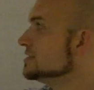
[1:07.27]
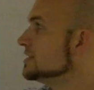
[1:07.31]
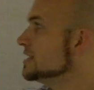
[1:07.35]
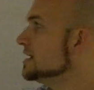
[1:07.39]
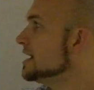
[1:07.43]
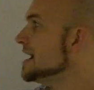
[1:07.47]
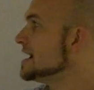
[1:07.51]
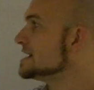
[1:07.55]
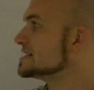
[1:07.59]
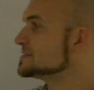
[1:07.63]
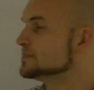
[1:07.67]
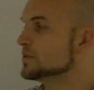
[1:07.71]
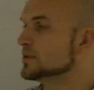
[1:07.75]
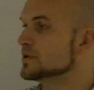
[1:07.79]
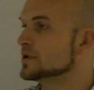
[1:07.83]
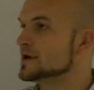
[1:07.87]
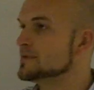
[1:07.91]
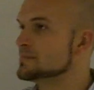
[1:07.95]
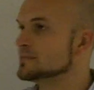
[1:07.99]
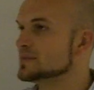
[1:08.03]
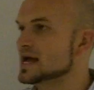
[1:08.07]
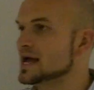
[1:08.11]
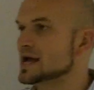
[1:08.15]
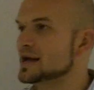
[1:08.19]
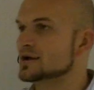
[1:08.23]
the exponent.
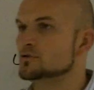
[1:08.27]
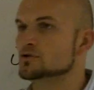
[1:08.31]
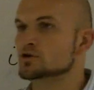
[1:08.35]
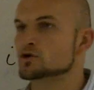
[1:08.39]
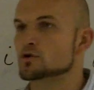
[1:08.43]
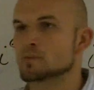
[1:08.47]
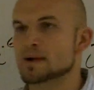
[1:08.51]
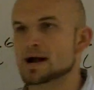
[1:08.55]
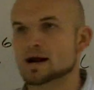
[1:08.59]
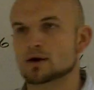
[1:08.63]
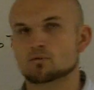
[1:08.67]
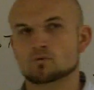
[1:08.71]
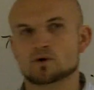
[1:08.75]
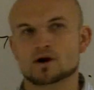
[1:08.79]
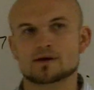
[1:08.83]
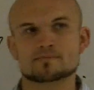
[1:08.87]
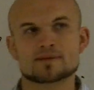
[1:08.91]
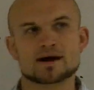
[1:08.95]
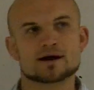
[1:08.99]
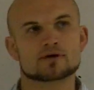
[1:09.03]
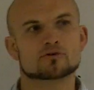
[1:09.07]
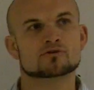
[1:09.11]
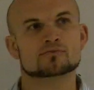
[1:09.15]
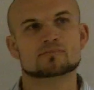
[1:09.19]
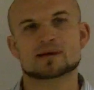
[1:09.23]
And no matter what
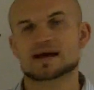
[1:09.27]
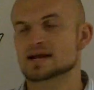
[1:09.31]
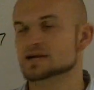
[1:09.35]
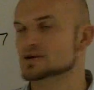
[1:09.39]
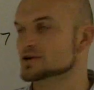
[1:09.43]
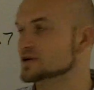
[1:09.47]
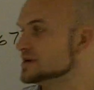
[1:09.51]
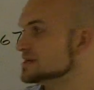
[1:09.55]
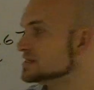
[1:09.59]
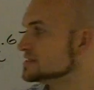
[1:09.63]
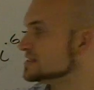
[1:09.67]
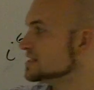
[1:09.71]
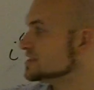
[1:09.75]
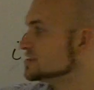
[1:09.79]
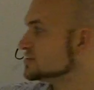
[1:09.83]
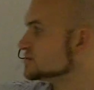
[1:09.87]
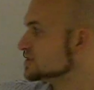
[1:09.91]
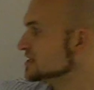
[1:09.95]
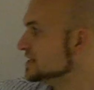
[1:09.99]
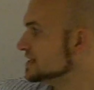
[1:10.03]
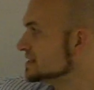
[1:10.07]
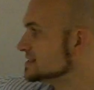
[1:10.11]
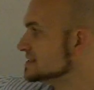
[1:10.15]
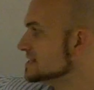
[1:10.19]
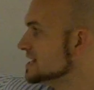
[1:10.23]
my remainder is, is
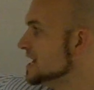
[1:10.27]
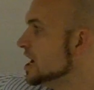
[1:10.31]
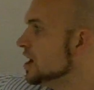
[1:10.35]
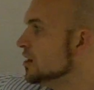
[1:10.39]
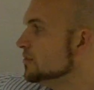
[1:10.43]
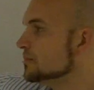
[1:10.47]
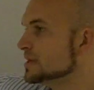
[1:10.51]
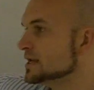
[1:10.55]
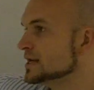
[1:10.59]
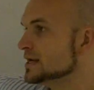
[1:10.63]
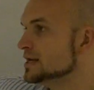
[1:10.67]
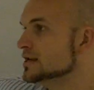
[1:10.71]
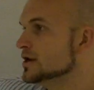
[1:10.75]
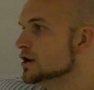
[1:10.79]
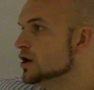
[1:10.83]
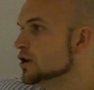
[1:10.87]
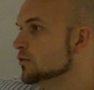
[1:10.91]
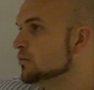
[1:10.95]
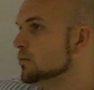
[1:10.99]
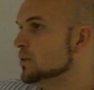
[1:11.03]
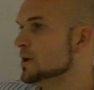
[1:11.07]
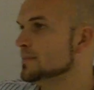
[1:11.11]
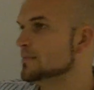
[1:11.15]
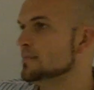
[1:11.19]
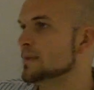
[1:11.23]
going to tell me
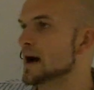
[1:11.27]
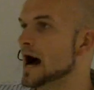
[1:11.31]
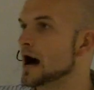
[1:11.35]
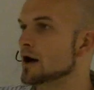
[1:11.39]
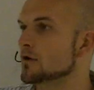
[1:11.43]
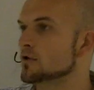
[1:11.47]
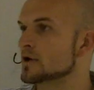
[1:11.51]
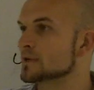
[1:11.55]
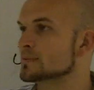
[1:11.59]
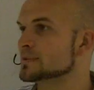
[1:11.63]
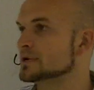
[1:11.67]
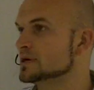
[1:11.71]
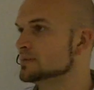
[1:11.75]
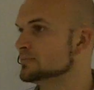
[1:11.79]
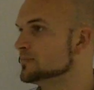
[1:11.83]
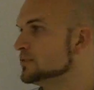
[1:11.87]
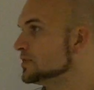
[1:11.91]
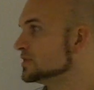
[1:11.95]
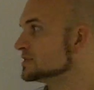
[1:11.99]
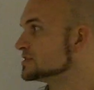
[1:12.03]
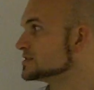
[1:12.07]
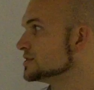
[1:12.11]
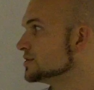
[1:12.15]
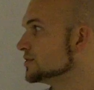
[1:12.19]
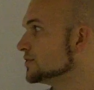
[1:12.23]
what power I'm going to put
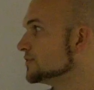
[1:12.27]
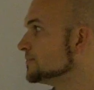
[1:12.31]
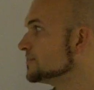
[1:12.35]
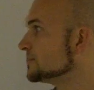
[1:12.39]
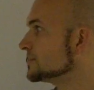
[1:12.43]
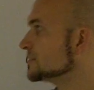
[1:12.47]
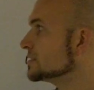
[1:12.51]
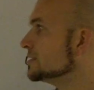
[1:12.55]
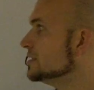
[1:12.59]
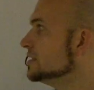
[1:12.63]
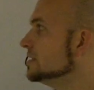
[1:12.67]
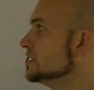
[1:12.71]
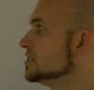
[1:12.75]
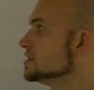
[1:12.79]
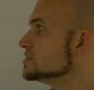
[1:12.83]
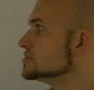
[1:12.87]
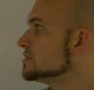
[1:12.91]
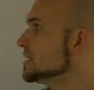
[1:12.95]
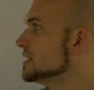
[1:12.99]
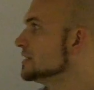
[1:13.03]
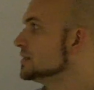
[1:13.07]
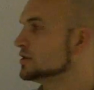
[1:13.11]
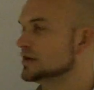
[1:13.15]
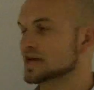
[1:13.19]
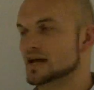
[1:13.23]
it to. So
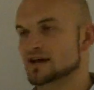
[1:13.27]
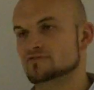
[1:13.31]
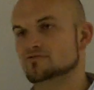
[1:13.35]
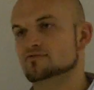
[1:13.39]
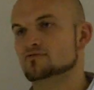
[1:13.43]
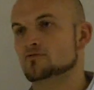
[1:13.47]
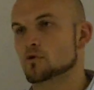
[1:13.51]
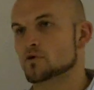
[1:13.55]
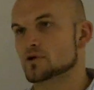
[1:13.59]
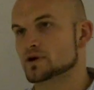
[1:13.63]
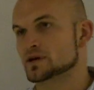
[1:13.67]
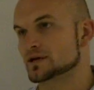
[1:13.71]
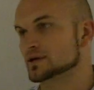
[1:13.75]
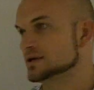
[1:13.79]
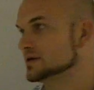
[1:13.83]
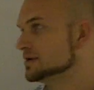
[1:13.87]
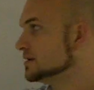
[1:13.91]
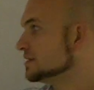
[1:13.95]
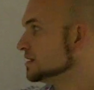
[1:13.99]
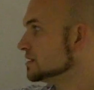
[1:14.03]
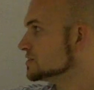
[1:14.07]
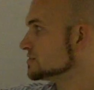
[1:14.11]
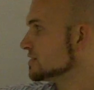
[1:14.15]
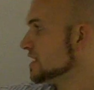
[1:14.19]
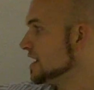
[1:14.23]
I look at 40.
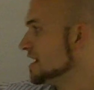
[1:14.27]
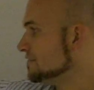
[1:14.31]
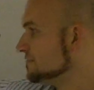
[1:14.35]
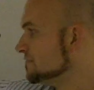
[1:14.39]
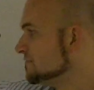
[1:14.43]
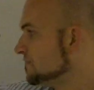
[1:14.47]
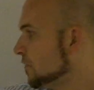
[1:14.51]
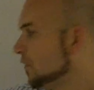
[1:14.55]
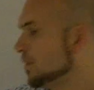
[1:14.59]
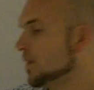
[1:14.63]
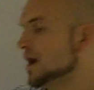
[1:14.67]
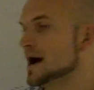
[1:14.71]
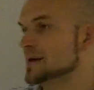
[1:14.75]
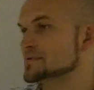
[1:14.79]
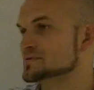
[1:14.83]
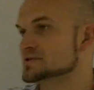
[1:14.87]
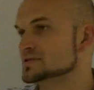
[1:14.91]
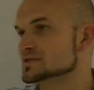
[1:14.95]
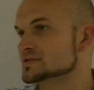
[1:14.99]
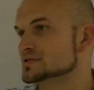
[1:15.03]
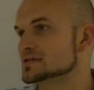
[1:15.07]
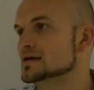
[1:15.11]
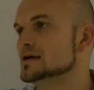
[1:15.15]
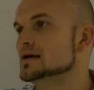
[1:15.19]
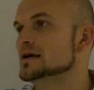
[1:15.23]
So I have four
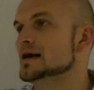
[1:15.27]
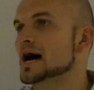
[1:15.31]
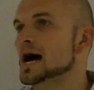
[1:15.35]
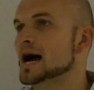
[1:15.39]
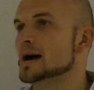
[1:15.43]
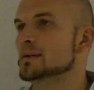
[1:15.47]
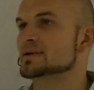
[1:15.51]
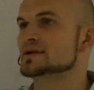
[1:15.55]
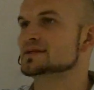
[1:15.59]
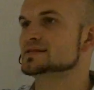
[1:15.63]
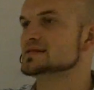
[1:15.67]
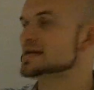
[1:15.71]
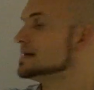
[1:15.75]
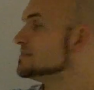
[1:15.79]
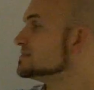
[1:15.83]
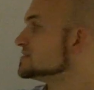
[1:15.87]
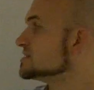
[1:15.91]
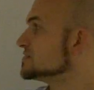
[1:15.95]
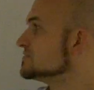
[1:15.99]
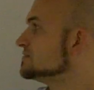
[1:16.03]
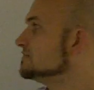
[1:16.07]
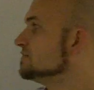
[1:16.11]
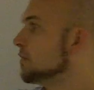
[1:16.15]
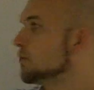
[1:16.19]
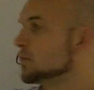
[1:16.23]
options. How many times
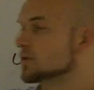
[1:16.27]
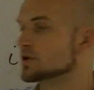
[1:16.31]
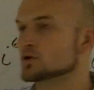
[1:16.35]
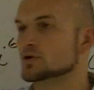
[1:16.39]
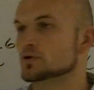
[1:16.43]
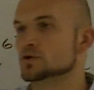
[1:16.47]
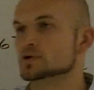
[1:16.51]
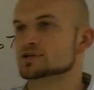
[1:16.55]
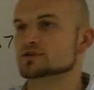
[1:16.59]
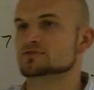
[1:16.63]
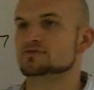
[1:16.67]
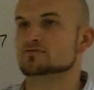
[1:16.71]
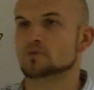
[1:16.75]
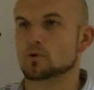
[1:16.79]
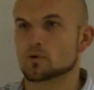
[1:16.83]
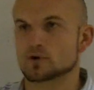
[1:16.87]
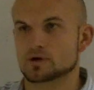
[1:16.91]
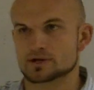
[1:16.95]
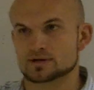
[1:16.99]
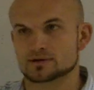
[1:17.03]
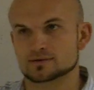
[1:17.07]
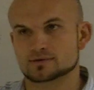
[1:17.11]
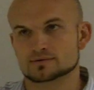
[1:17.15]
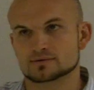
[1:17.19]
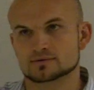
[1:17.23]
does 4 go into
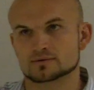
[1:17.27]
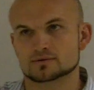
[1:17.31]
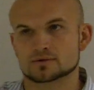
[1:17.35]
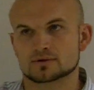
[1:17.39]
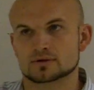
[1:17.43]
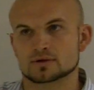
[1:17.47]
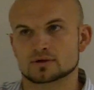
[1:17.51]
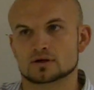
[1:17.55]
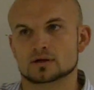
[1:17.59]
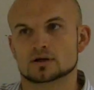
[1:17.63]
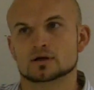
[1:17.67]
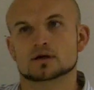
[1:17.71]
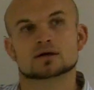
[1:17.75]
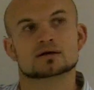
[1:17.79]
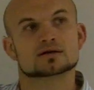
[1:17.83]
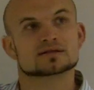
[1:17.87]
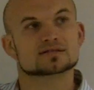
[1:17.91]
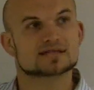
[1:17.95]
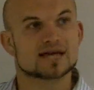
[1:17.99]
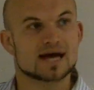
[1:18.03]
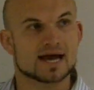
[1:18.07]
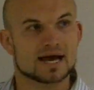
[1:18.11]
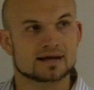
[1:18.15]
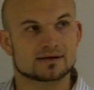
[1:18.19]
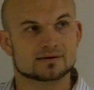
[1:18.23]
40? 10.
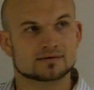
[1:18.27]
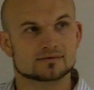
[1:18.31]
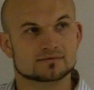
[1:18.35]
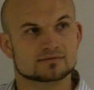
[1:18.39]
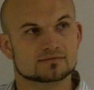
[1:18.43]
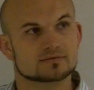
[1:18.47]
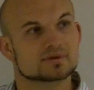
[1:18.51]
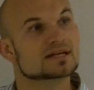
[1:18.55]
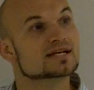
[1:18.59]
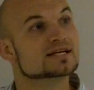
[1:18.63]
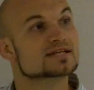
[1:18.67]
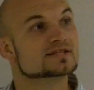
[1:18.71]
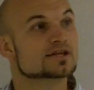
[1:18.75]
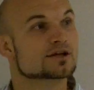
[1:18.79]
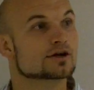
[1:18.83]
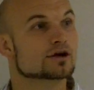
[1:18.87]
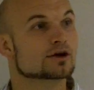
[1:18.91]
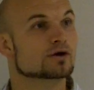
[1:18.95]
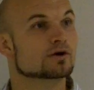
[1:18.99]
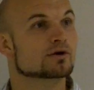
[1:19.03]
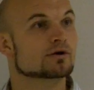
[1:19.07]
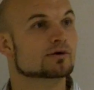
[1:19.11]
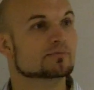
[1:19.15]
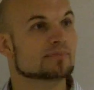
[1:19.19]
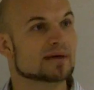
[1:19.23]
10. Is there
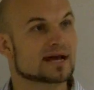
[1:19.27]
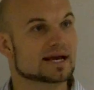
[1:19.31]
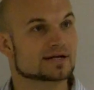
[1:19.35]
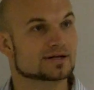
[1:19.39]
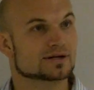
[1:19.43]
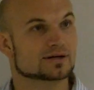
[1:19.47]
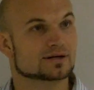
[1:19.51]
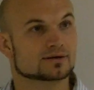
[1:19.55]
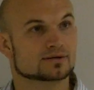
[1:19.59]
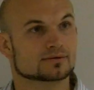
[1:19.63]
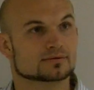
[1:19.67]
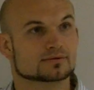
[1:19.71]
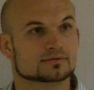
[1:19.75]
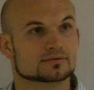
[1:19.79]
a remainder?